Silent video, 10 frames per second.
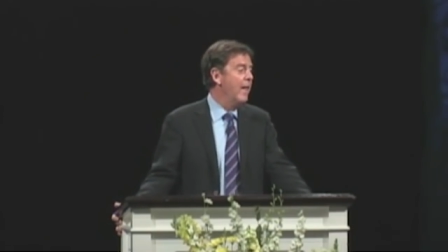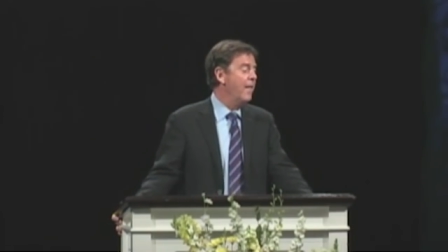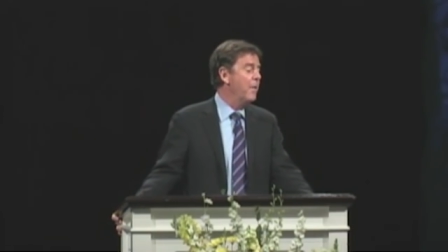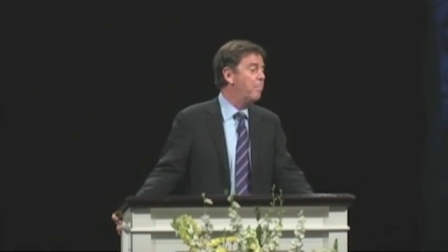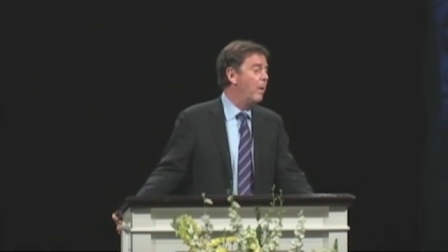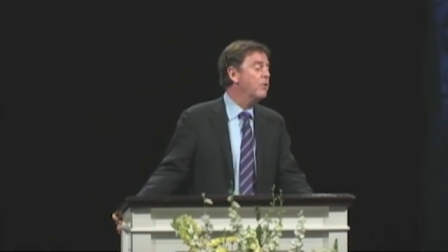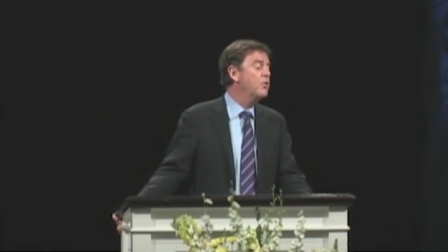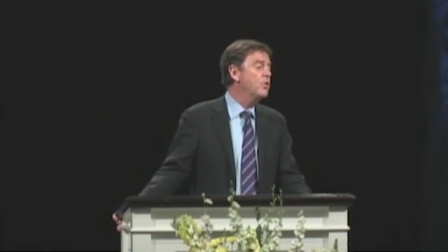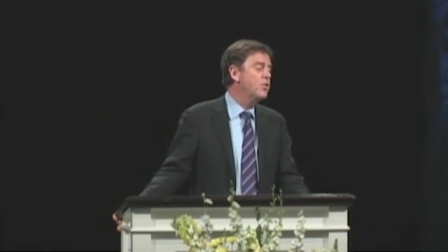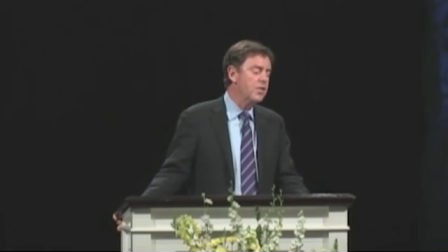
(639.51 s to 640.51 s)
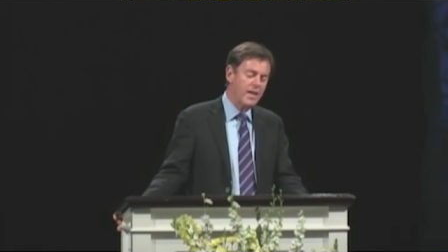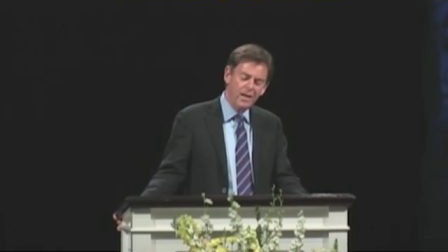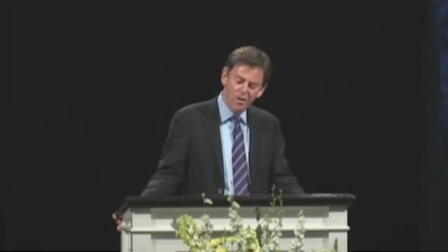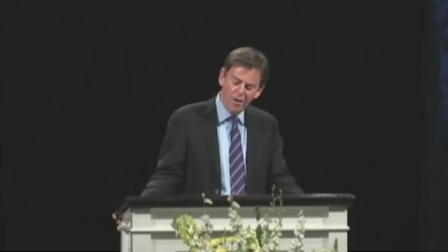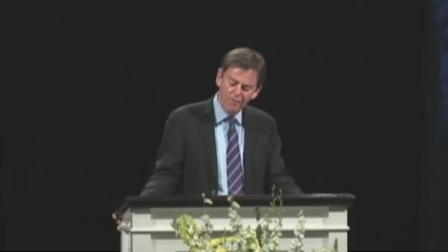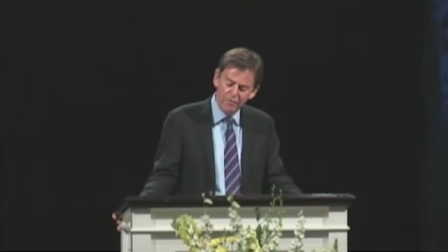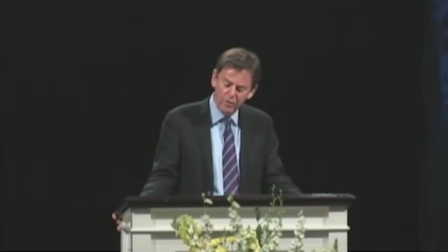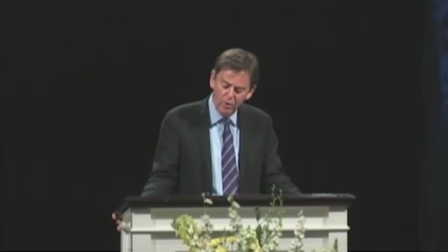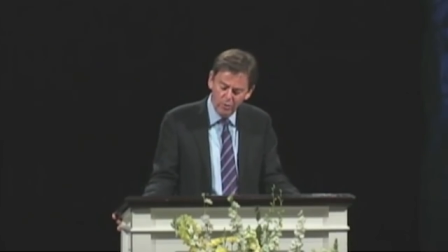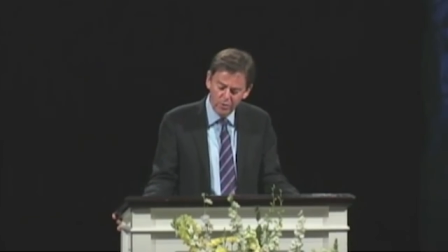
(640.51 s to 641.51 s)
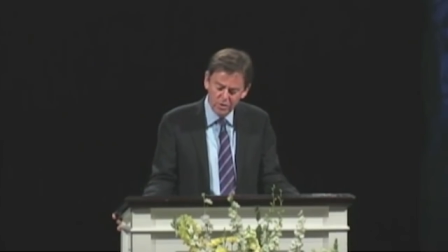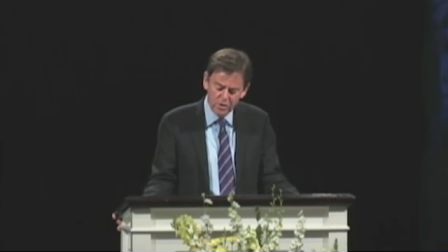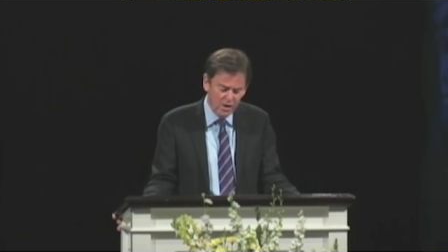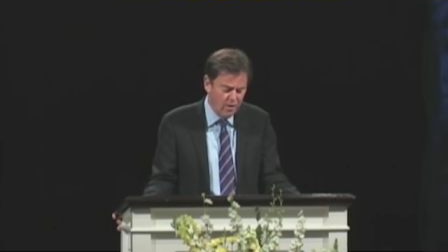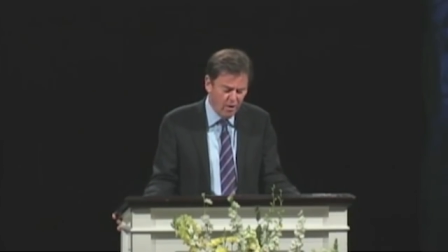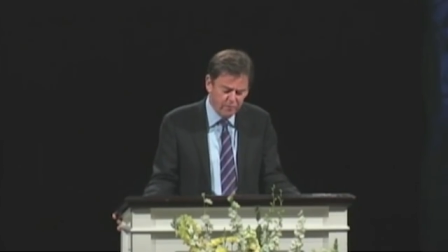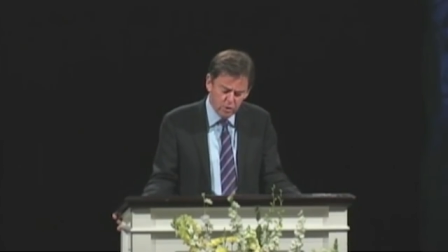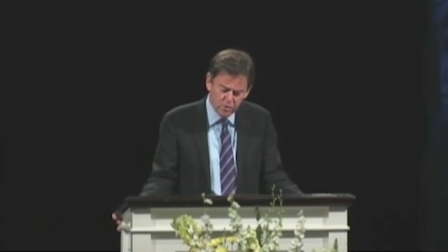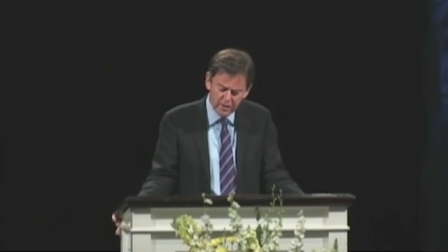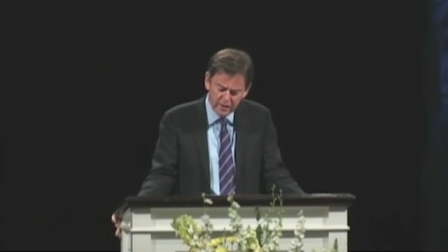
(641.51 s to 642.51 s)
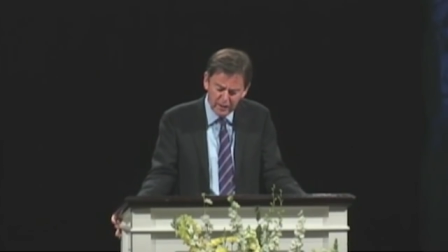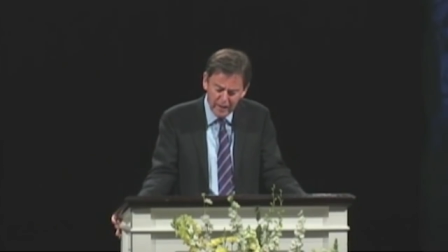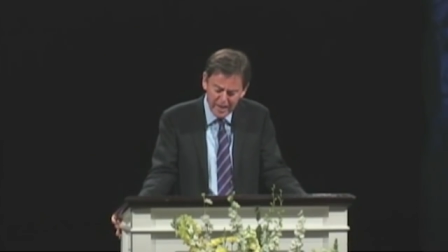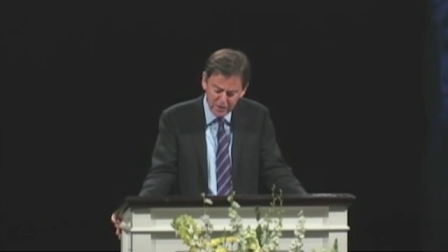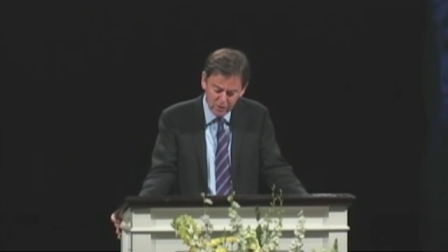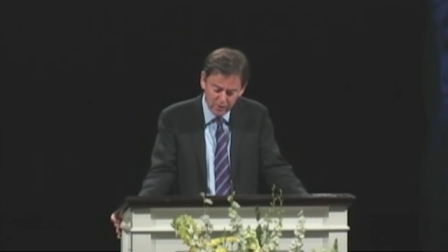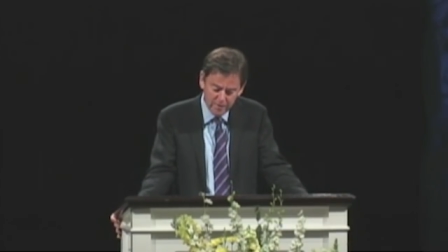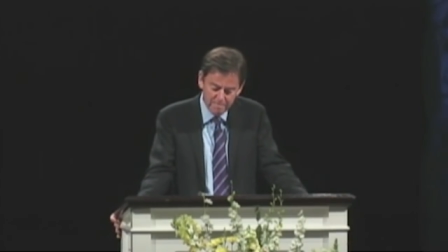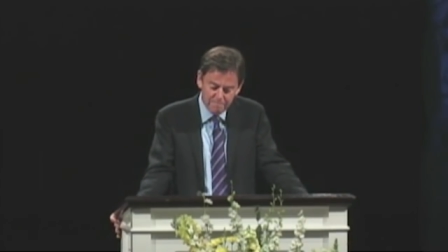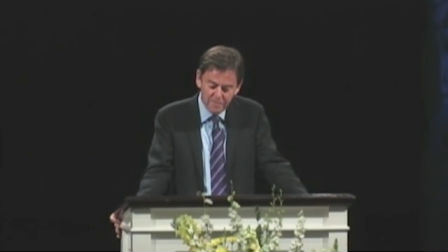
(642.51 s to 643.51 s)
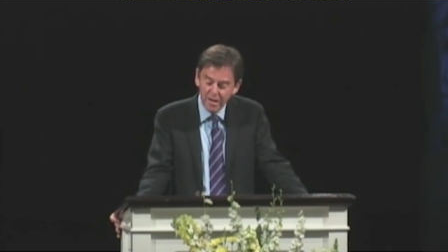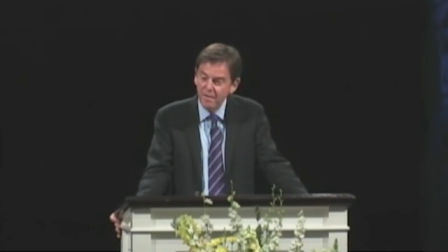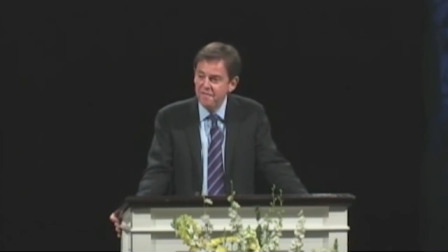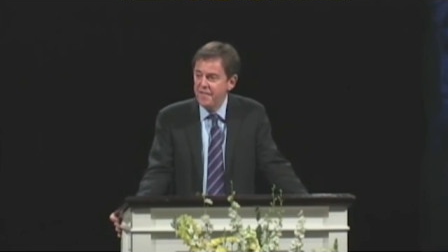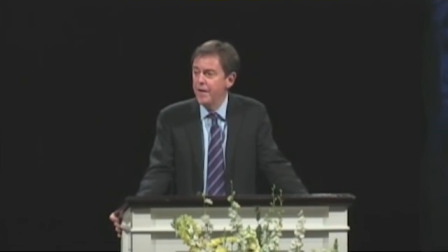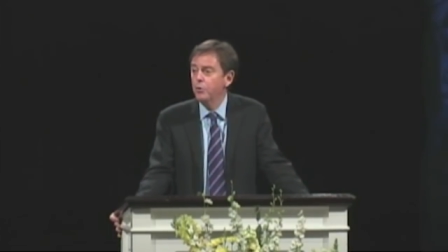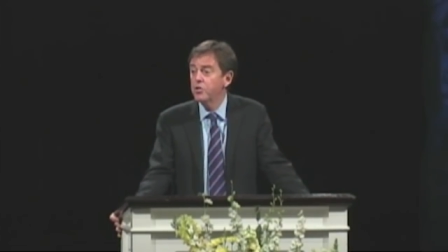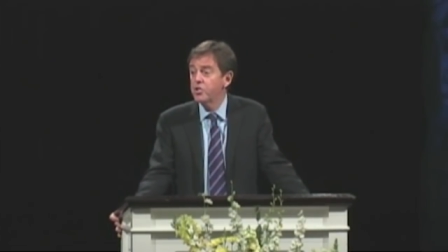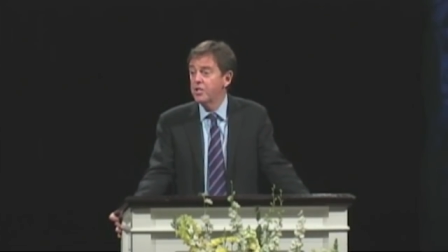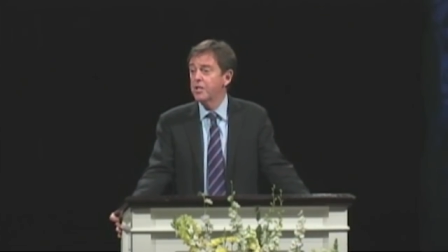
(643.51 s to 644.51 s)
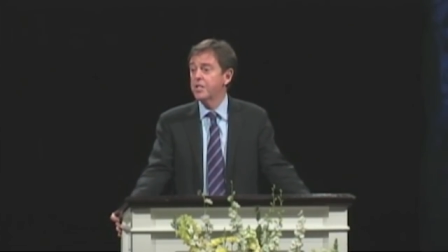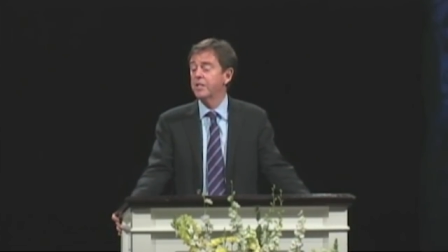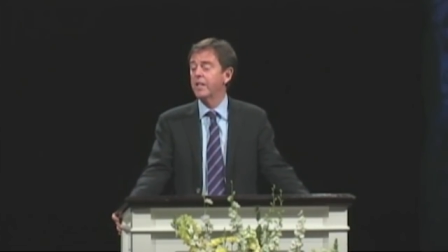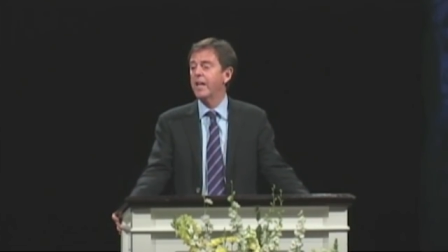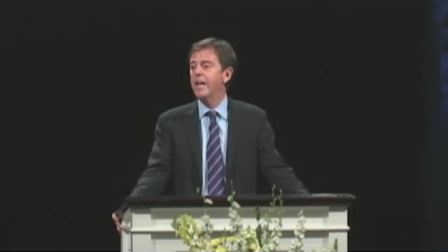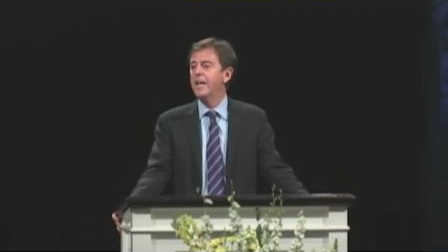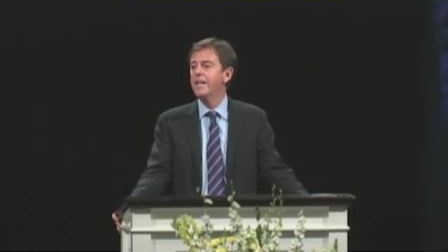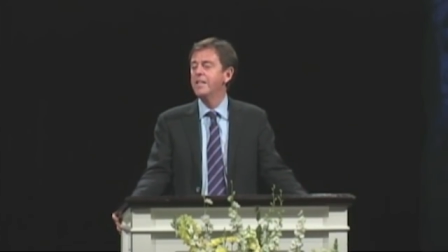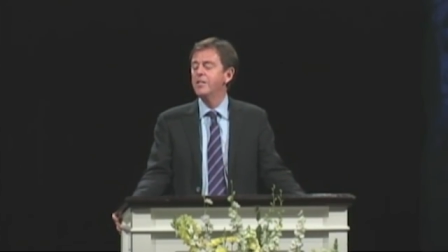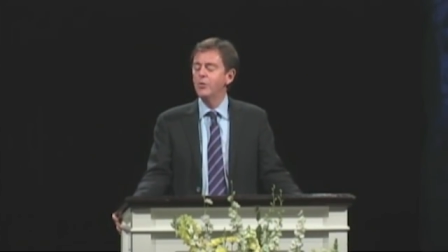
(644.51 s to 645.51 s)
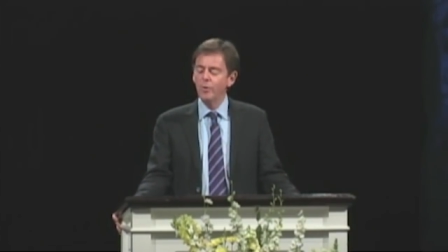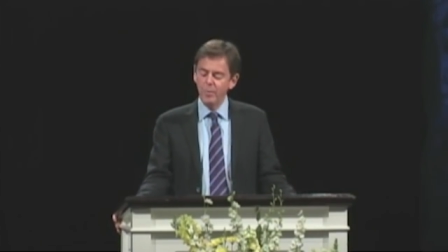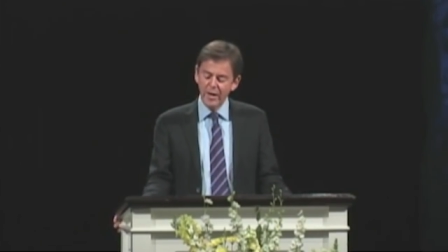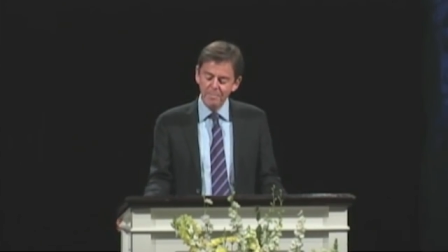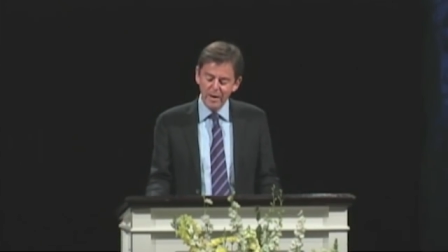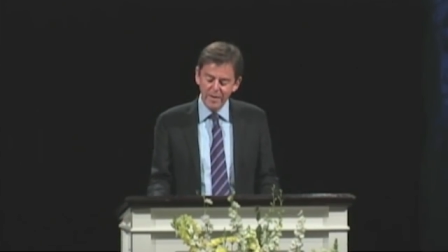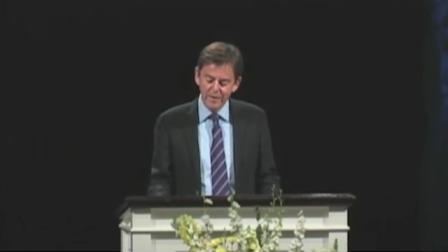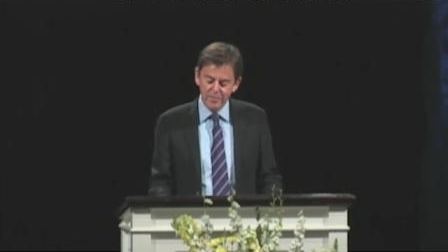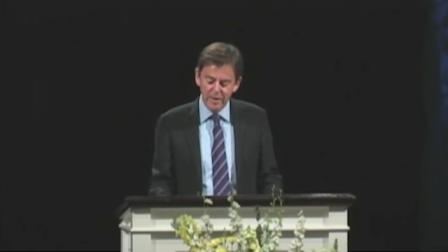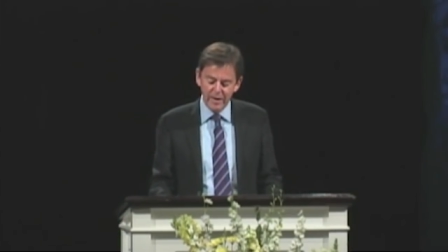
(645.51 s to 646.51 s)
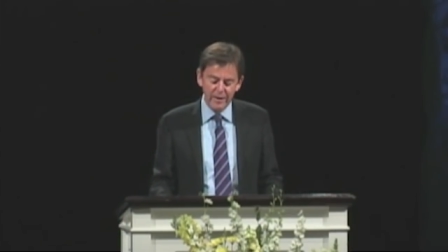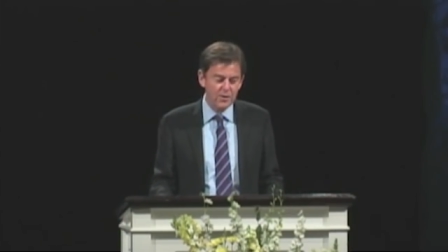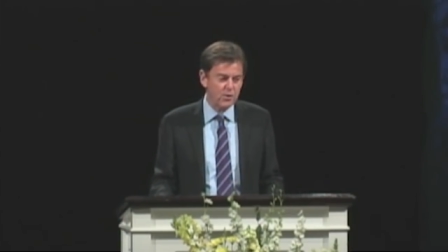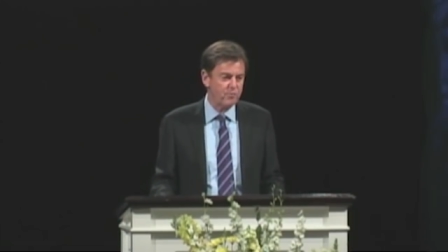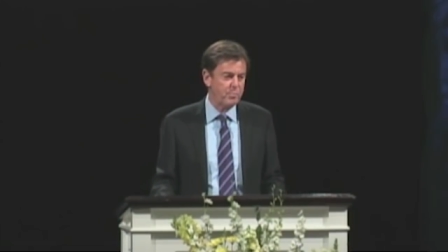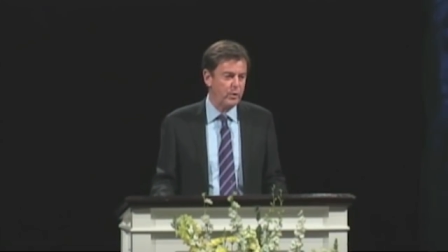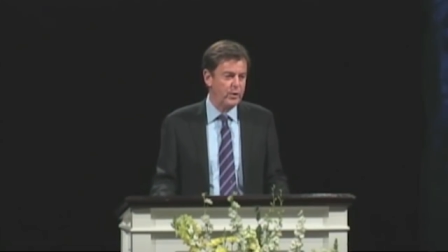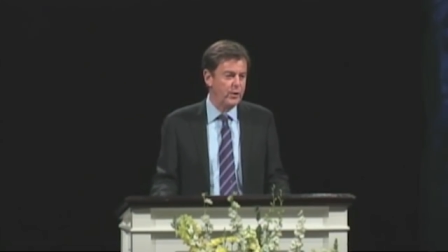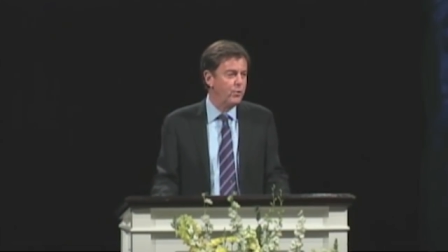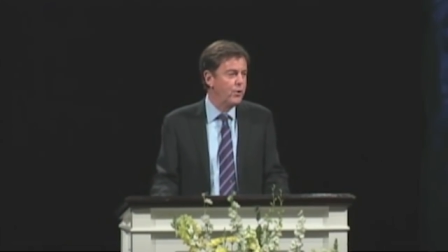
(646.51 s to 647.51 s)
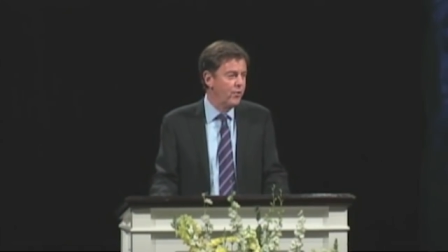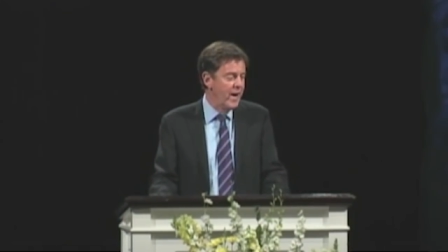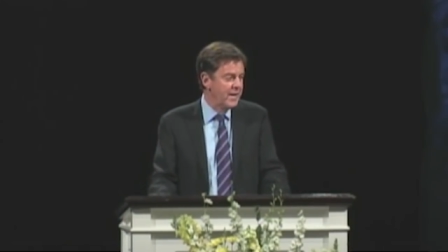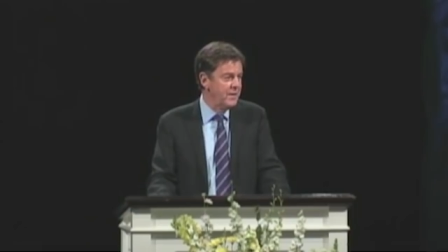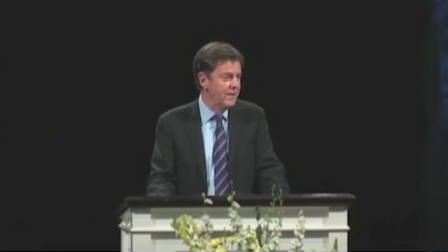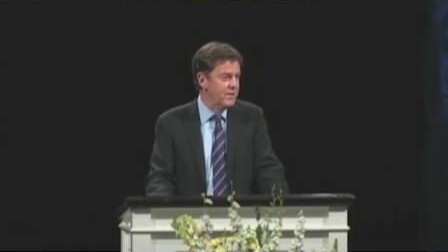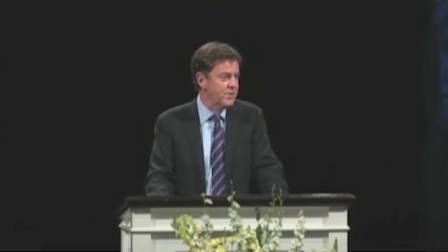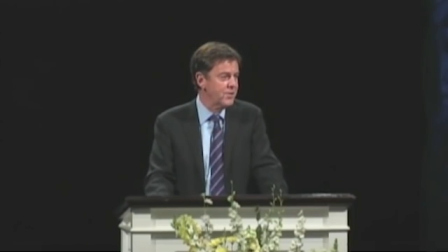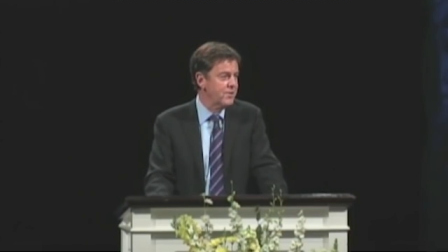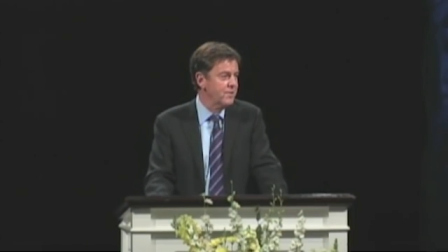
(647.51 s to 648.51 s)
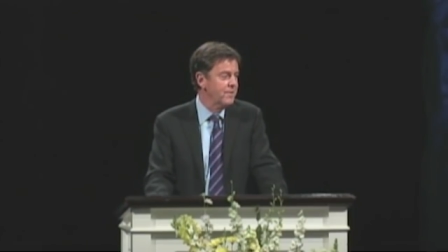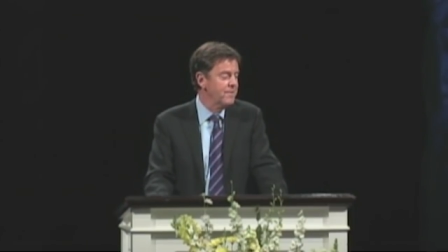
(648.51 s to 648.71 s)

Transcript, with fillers: And the pungency of Luke's, uh, of Jude's little letter fails certainly to abide by the demands of political correctness.